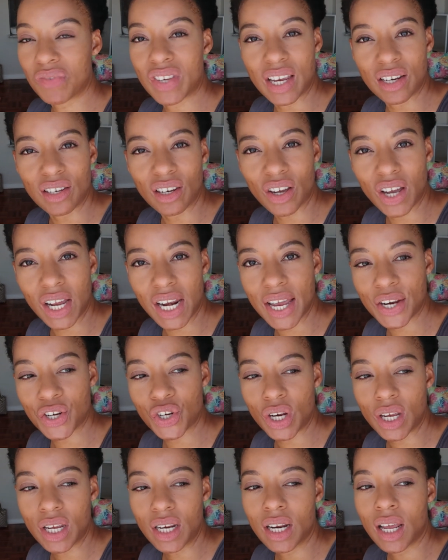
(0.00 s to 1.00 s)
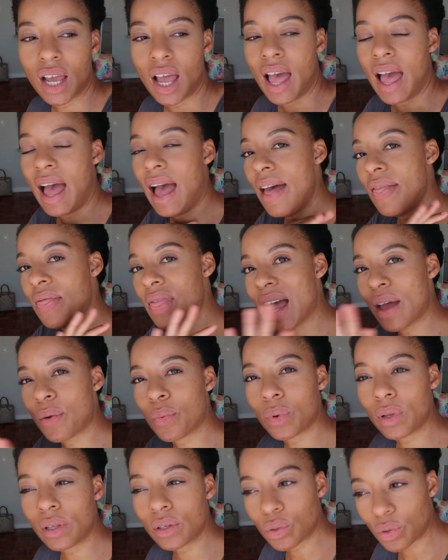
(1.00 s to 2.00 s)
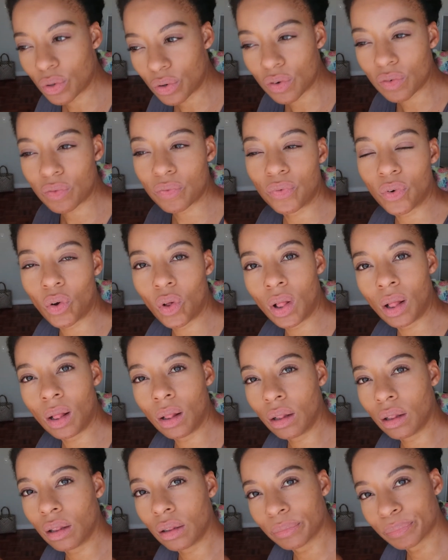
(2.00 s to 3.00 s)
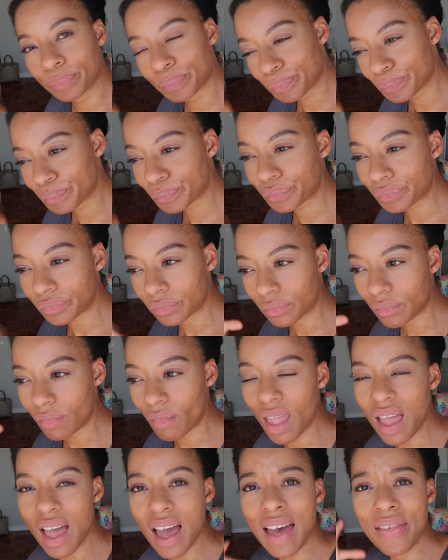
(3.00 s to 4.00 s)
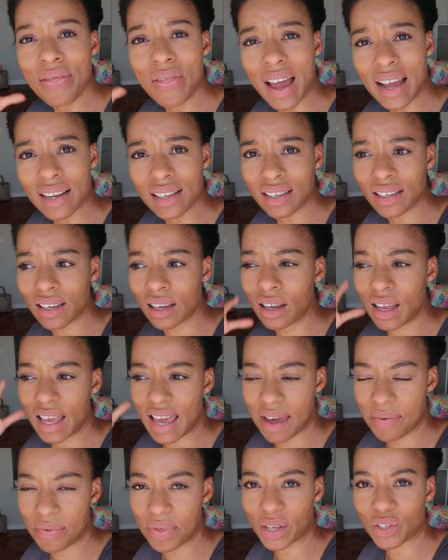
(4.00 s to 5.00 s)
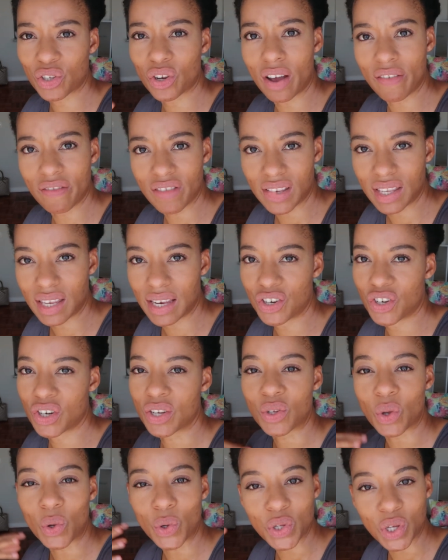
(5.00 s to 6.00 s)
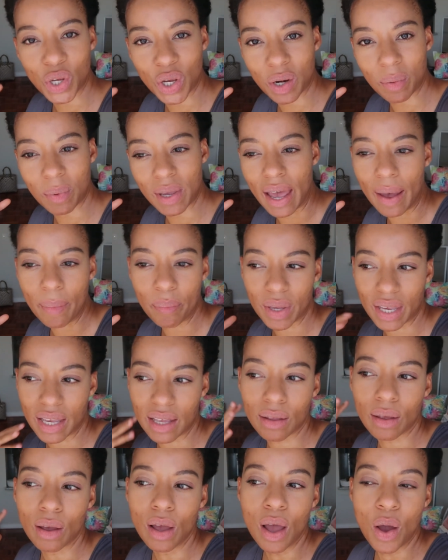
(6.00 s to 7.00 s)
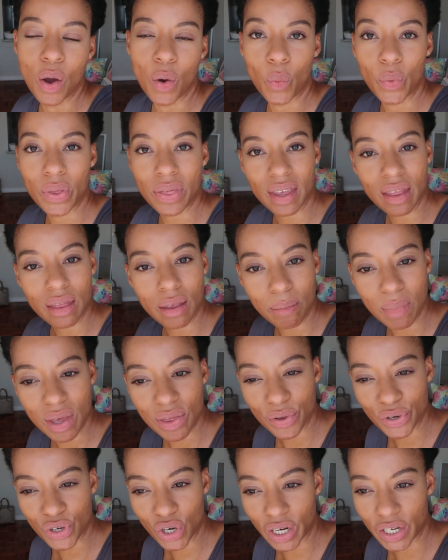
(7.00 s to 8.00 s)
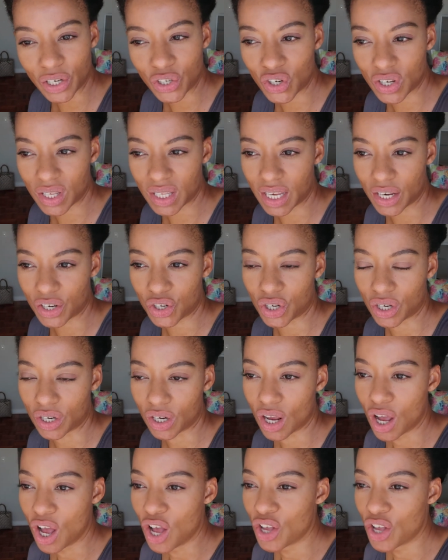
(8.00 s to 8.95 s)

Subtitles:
data collection, and that will sort of fall, and that ethics conversation is also going to be happening within the methodology section.